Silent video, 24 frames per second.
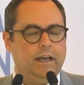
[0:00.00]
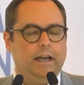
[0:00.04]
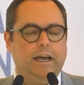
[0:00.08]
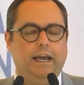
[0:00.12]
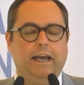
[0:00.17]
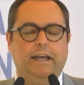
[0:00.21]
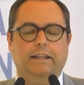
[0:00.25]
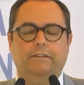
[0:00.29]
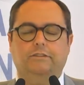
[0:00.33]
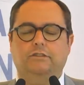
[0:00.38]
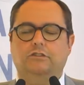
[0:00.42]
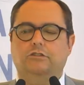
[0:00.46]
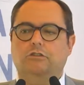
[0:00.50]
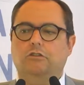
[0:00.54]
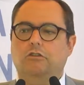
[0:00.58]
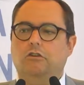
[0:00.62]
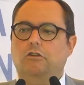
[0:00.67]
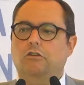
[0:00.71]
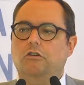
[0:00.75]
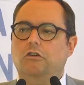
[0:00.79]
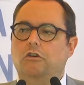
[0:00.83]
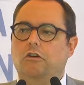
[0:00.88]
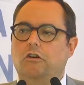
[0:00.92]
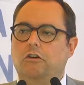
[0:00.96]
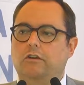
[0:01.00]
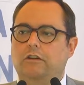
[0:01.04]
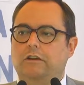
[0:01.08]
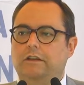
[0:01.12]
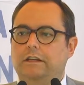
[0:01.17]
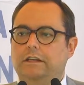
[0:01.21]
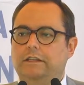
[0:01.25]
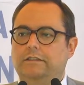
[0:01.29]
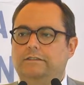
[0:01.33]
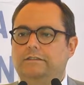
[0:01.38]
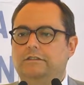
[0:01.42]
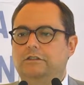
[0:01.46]
and so
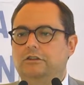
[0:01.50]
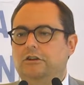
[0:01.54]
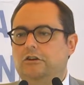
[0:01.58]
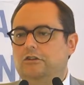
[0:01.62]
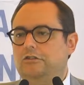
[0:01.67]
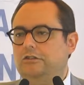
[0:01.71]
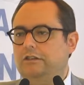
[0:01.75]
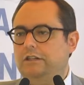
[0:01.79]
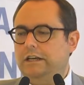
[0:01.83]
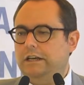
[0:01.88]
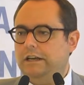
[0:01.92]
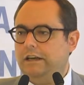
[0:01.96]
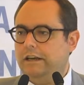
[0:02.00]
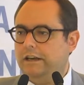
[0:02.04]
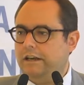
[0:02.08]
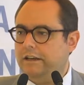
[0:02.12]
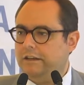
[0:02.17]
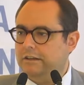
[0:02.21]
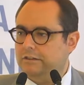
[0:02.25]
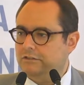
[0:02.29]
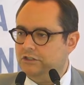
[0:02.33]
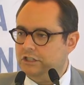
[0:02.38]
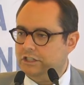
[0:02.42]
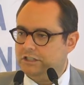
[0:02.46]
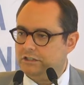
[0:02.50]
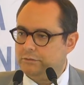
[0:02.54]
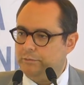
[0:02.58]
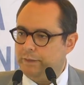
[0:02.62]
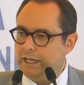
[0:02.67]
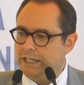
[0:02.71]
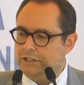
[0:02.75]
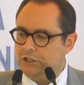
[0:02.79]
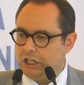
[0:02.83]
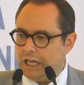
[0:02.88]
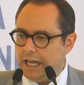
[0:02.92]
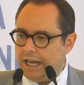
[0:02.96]
it's not uh, just
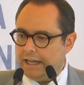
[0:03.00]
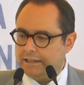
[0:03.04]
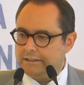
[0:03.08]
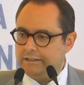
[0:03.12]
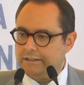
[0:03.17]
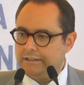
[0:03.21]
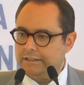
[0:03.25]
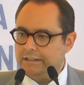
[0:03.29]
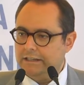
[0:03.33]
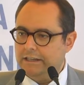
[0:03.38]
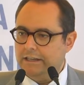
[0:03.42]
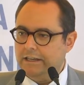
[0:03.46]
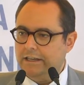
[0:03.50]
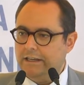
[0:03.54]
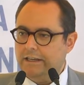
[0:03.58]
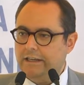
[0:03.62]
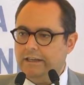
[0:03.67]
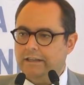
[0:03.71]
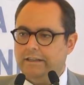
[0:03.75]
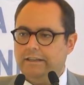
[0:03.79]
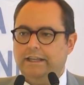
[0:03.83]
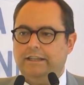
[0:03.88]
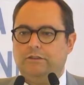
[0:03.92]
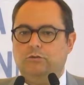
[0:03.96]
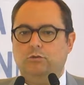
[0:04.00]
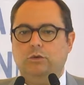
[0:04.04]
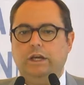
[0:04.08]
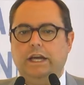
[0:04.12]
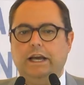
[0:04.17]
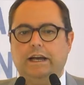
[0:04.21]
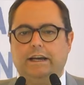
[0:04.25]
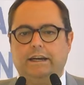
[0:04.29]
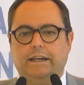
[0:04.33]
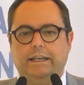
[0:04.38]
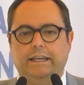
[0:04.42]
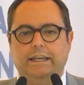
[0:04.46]
by chance that we
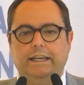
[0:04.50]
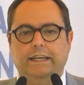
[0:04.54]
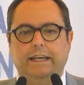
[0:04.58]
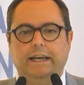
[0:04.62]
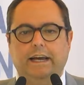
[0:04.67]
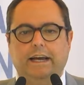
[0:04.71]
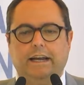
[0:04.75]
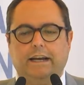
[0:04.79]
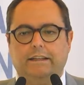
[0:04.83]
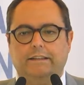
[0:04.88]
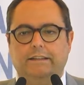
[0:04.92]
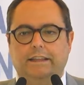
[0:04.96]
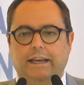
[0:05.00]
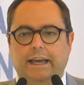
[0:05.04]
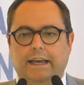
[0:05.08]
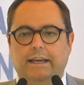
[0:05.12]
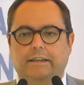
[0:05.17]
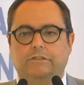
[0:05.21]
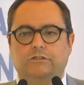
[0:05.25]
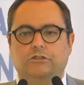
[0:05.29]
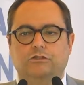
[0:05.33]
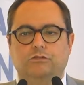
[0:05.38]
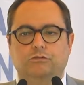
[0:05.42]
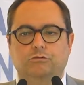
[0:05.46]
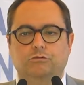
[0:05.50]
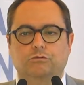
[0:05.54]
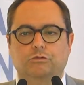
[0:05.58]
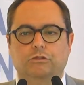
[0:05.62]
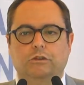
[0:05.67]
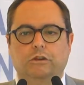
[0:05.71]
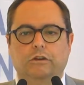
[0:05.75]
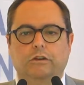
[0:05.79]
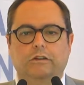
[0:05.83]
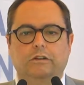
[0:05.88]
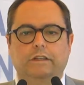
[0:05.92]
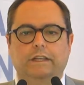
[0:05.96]
are here thanks to
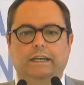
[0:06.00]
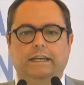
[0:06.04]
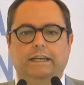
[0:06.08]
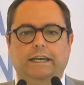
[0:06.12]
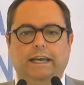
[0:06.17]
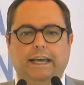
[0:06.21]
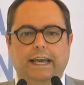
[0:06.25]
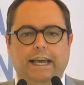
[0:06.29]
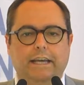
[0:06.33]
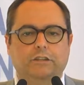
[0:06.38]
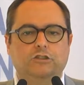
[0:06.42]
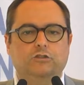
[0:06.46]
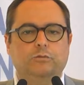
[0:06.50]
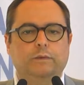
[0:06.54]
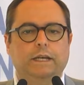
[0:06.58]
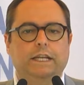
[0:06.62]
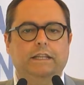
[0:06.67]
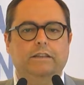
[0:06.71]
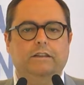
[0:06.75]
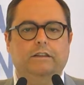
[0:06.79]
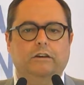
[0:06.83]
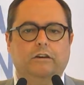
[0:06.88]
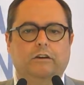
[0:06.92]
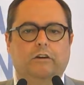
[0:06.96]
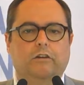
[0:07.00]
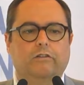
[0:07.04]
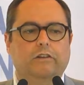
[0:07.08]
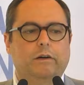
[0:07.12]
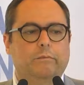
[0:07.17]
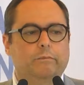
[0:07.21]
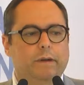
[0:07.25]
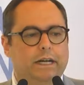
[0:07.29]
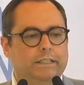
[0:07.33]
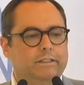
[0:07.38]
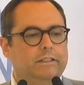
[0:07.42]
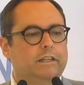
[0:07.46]
the engagement of
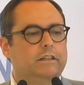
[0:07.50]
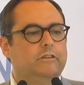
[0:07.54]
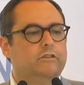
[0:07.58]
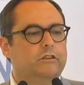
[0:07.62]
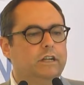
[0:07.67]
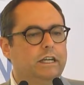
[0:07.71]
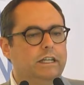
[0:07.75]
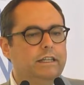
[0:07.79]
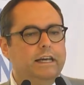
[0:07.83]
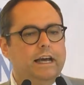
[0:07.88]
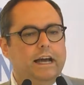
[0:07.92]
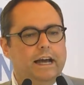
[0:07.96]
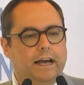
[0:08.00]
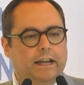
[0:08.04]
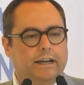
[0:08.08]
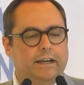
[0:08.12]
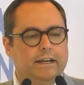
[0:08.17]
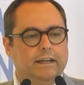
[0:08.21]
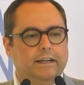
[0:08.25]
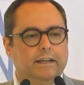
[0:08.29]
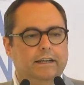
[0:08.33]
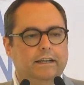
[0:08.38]
Ambassador Eydar,